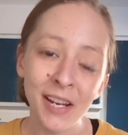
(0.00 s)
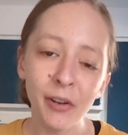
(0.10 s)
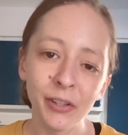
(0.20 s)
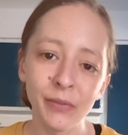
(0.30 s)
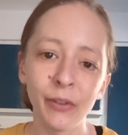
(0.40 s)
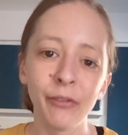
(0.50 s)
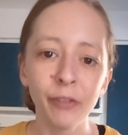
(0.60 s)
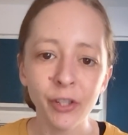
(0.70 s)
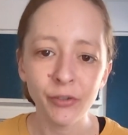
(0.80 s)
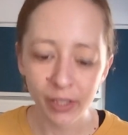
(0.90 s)
calls for
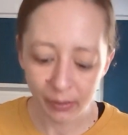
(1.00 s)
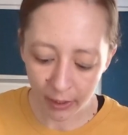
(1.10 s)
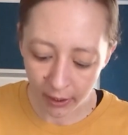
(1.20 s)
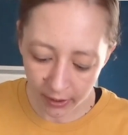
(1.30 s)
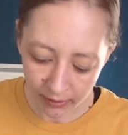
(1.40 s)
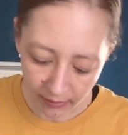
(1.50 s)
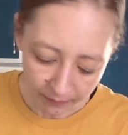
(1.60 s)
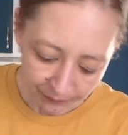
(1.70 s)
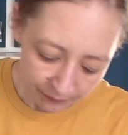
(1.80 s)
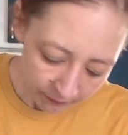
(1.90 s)
fresh raspberries.
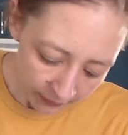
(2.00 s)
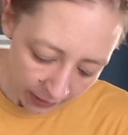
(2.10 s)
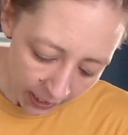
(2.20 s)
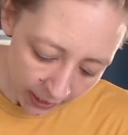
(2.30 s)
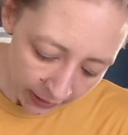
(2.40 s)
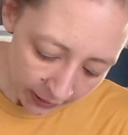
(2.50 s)
I